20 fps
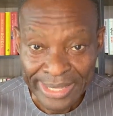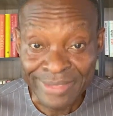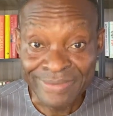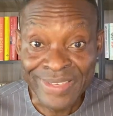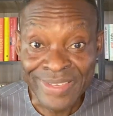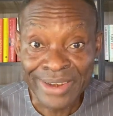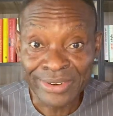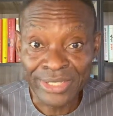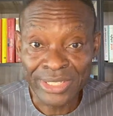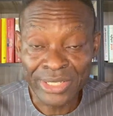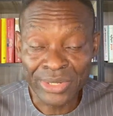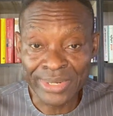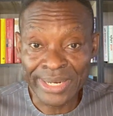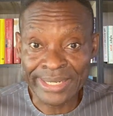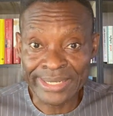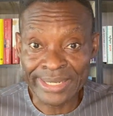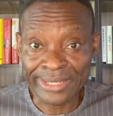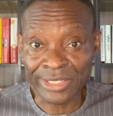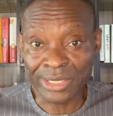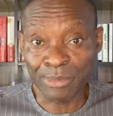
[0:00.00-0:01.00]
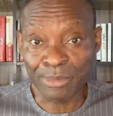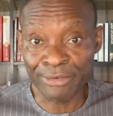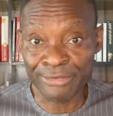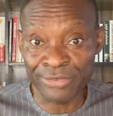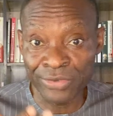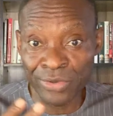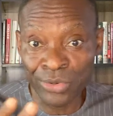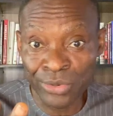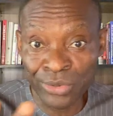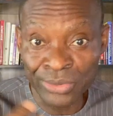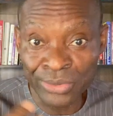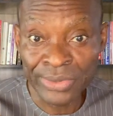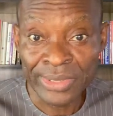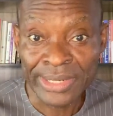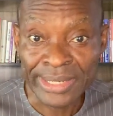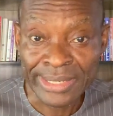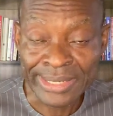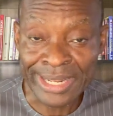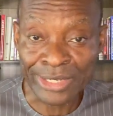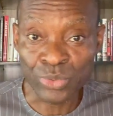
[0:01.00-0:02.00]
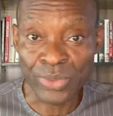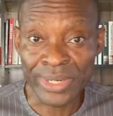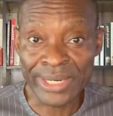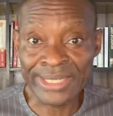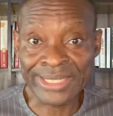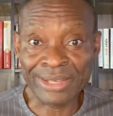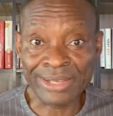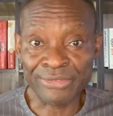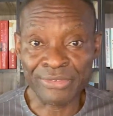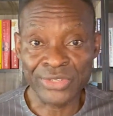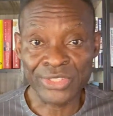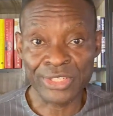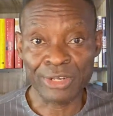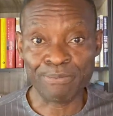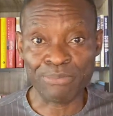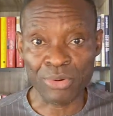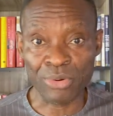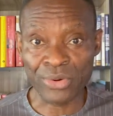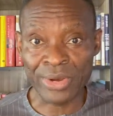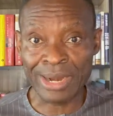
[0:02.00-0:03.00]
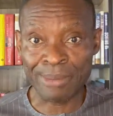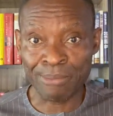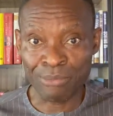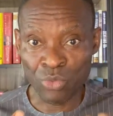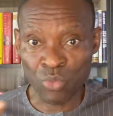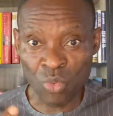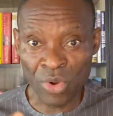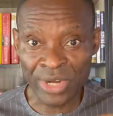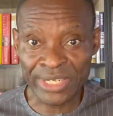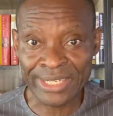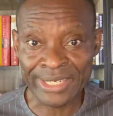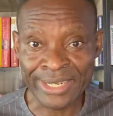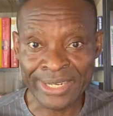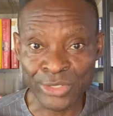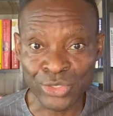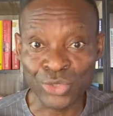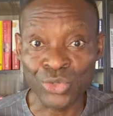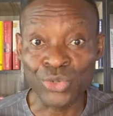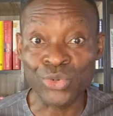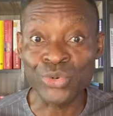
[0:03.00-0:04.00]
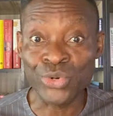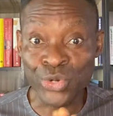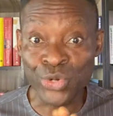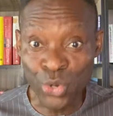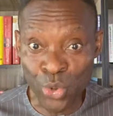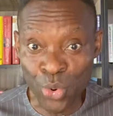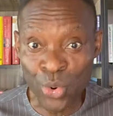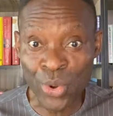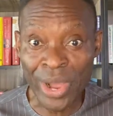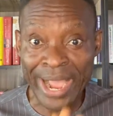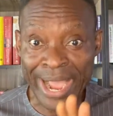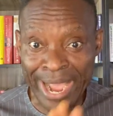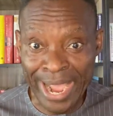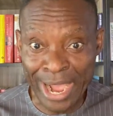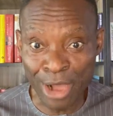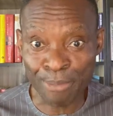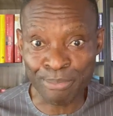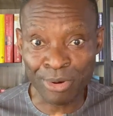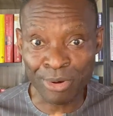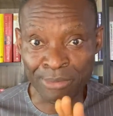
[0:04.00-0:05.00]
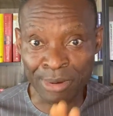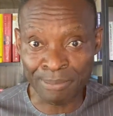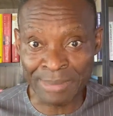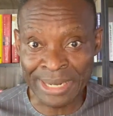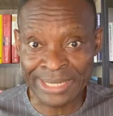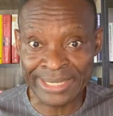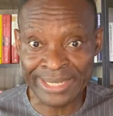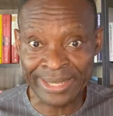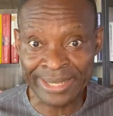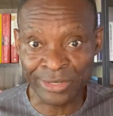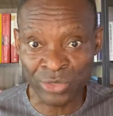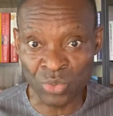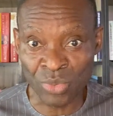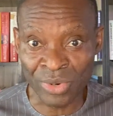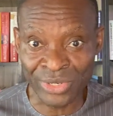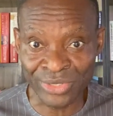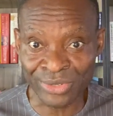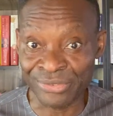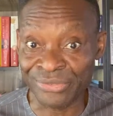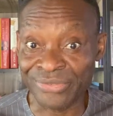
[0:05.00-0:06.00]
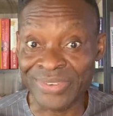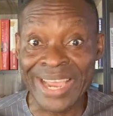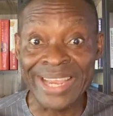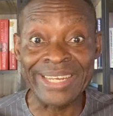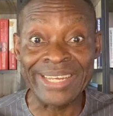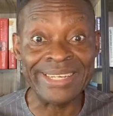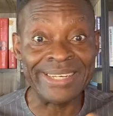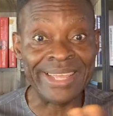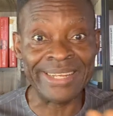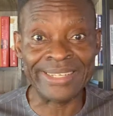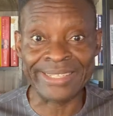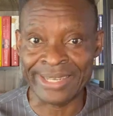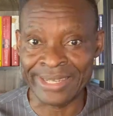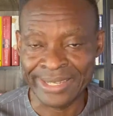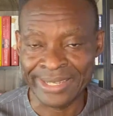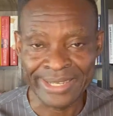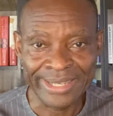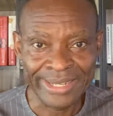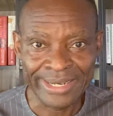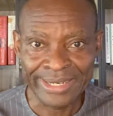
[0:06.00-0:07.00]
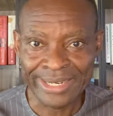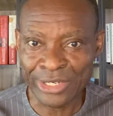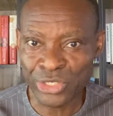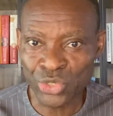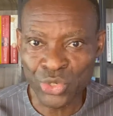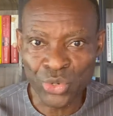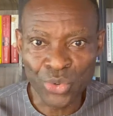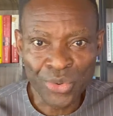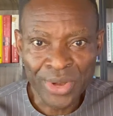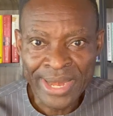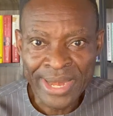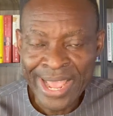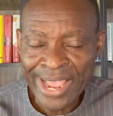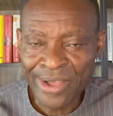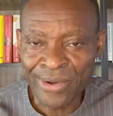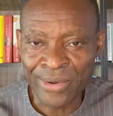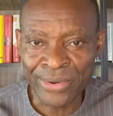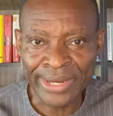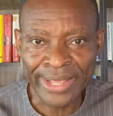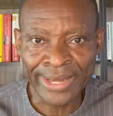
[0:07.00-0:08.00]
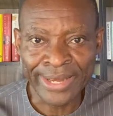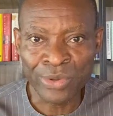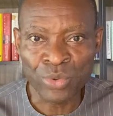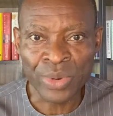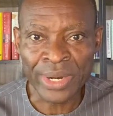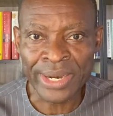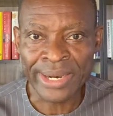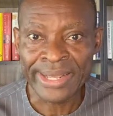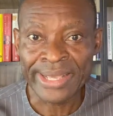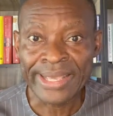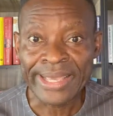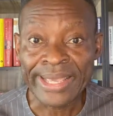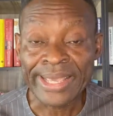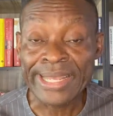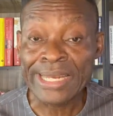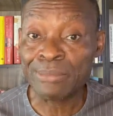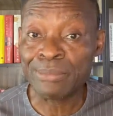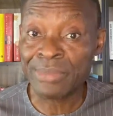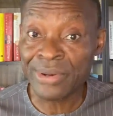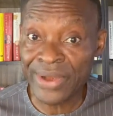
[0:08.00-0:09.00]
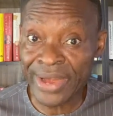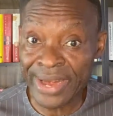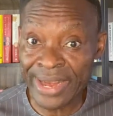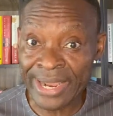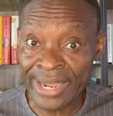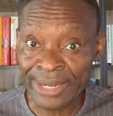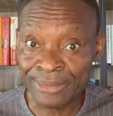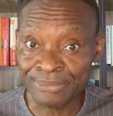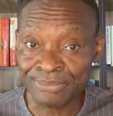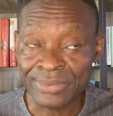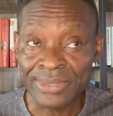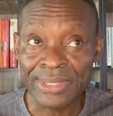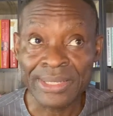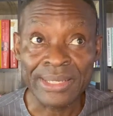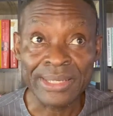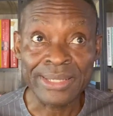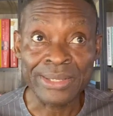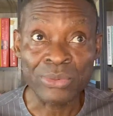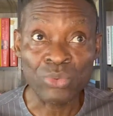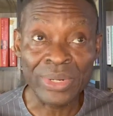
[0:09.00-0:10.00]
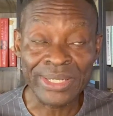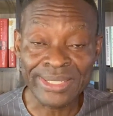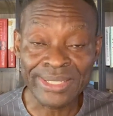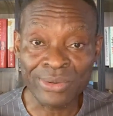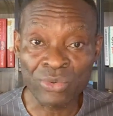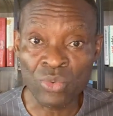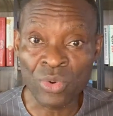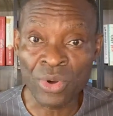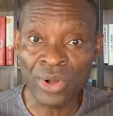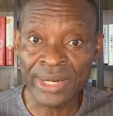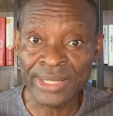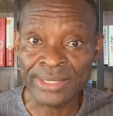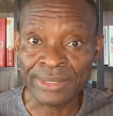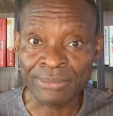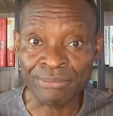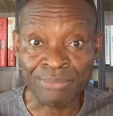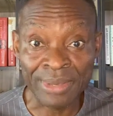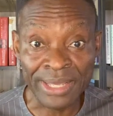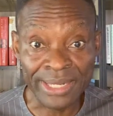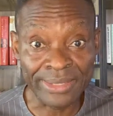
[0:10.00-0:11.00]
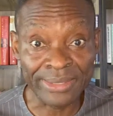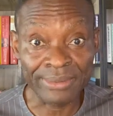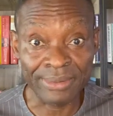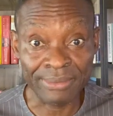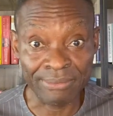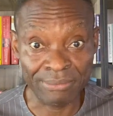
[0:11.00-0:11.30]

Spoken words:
There is no data. Some of you that were in the Stanford Seed program watching this, you know how problematic it was to find data that you could rely on anywhere. In America, the Western world is a bit